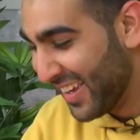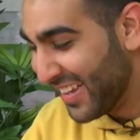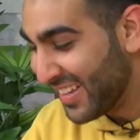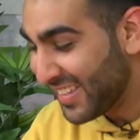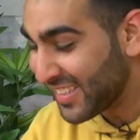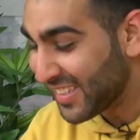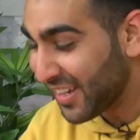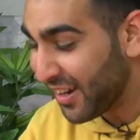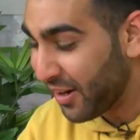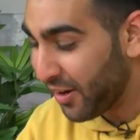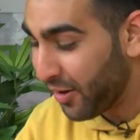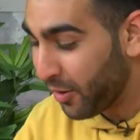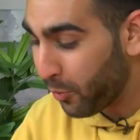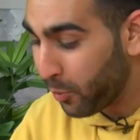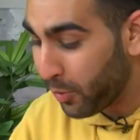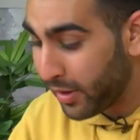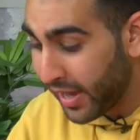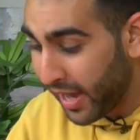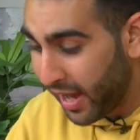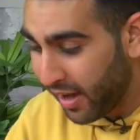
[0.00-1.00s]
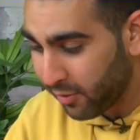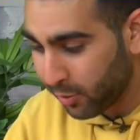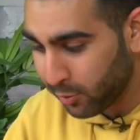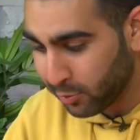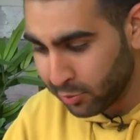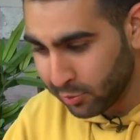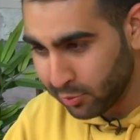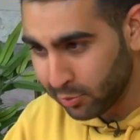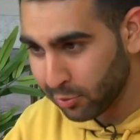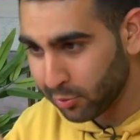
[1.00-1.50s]
So we have,
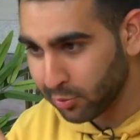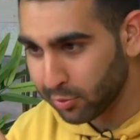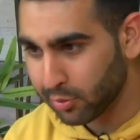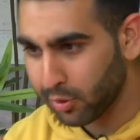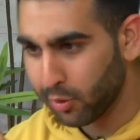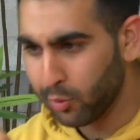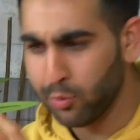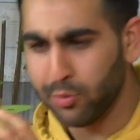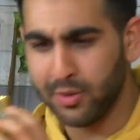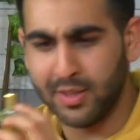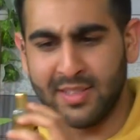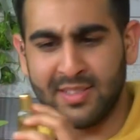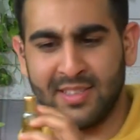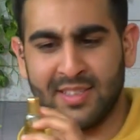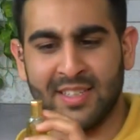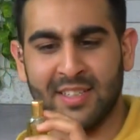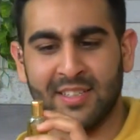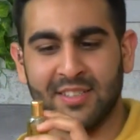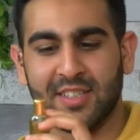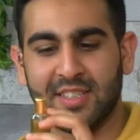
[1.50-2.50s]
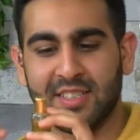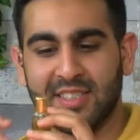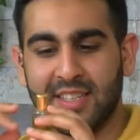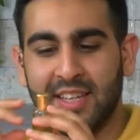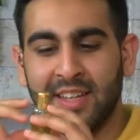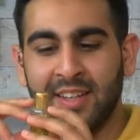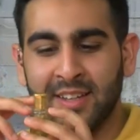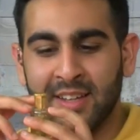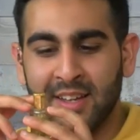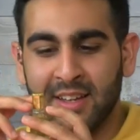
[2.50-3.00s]
ooh, this is
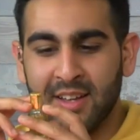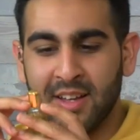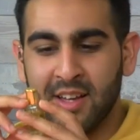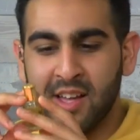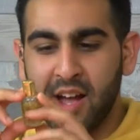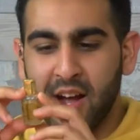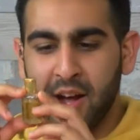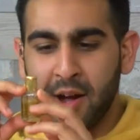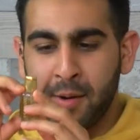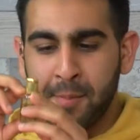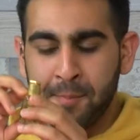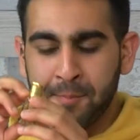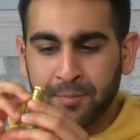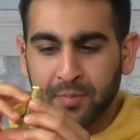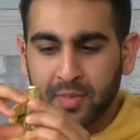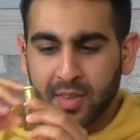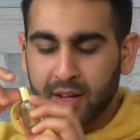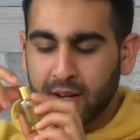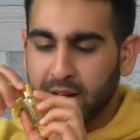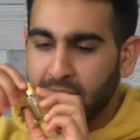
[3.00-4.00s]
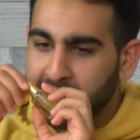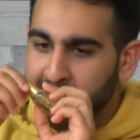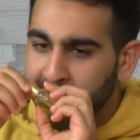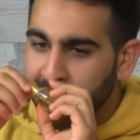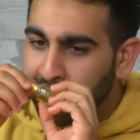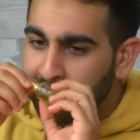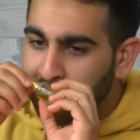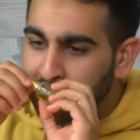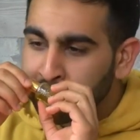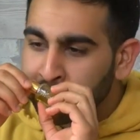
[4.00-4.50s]
interesting. I
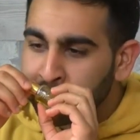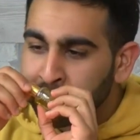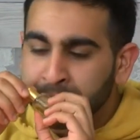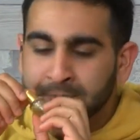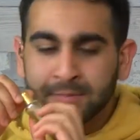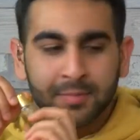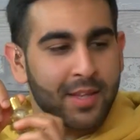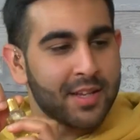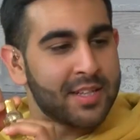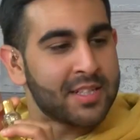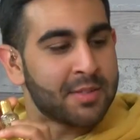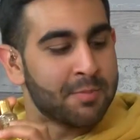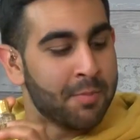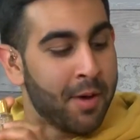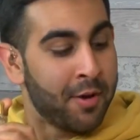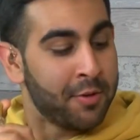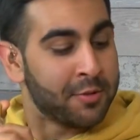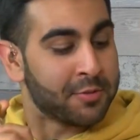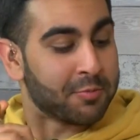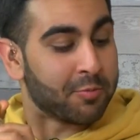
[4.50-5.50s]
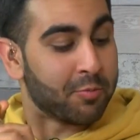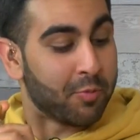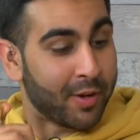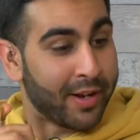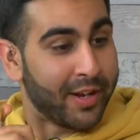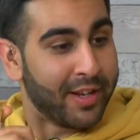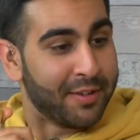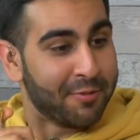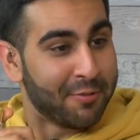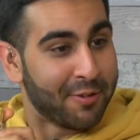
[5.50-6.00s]
think it smells
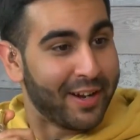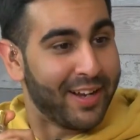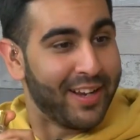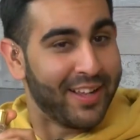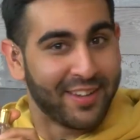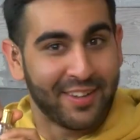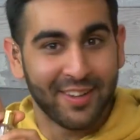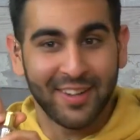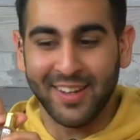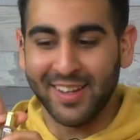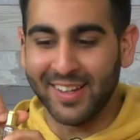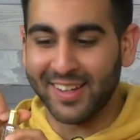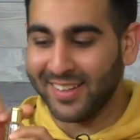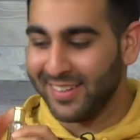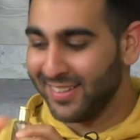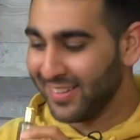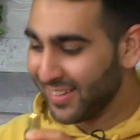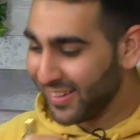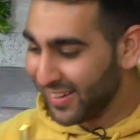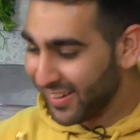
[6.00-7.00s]
really, really good.